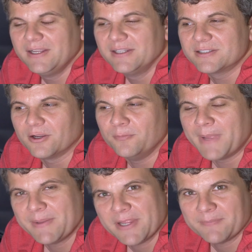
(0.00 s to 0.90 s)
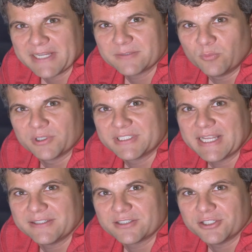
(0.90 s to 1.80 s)
So maybe it makes more
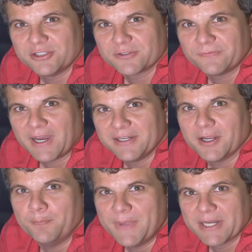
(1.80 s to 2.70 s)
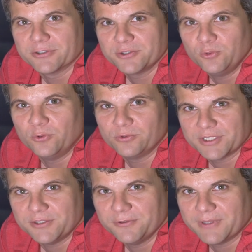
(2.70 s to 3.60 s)
sense to just find a better tool
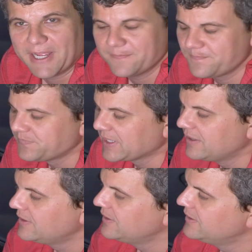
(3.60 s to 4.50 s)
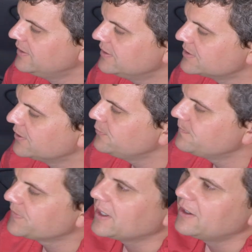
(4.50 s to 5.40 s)
to do that.
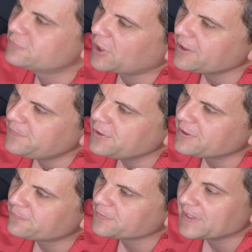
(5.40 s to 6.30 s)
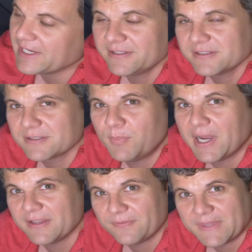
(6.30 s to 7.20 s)
So I've tried a few different things,
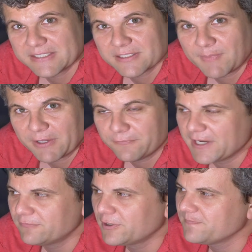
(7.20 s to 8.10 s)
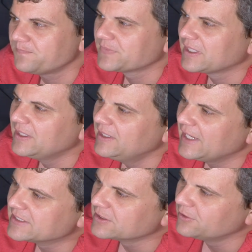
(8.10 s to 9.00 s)
but this is my favorite.
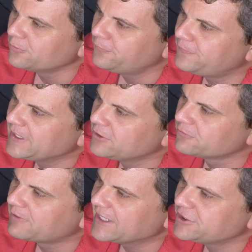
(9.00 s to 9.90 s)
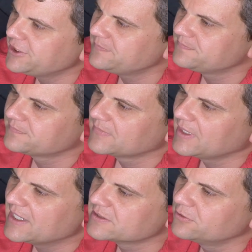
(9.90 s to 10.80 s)
It's a little finger ratchet,
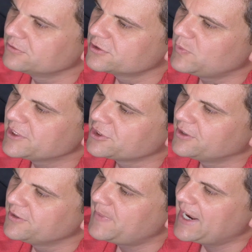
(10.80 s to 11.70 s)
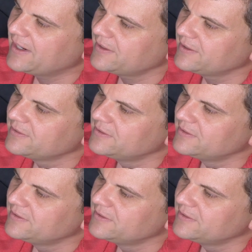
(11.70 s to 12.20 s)
has a little switch on the back